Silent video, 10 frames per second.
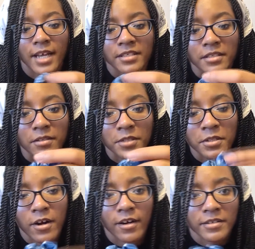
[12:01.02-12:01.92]
has a little
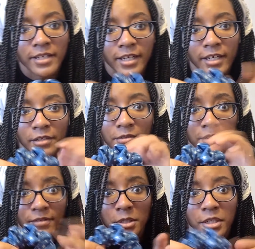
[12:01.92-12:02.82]
stars, like her
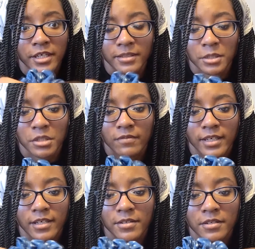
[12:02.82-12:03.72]
sweatshirt that she
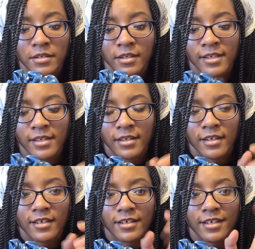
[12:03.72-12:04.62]
wears
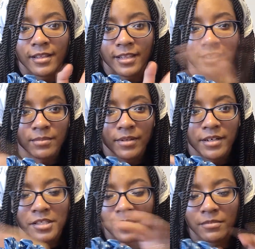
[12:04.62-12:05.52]
in later
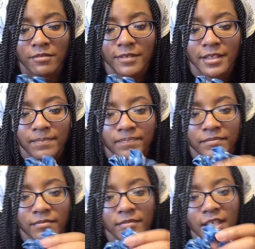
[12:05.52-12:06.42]
parts of the movie.
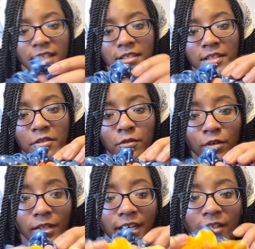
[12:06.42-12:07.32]
And it says
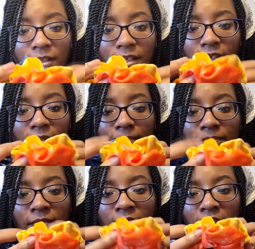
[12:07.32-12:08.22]
Coraline on it.
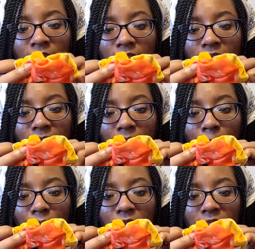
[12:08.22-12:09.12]
Let's see if I
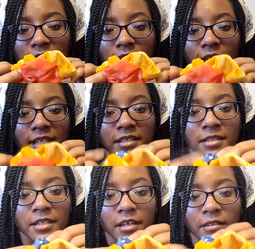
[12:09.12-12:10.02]
can pull it so you guys can
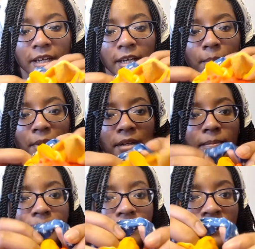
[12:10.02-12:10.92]
see her name. But
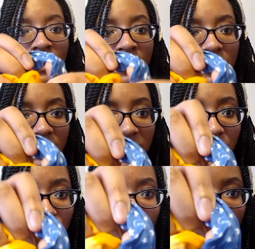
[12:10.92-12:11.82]
it says
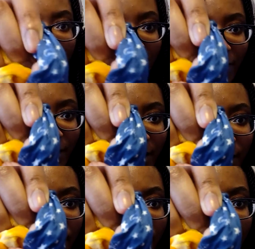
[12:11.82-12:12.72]
Coraline on it.
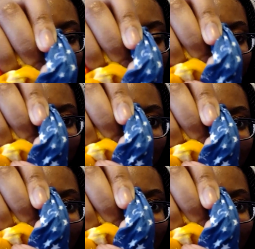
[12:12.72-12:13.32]
We'll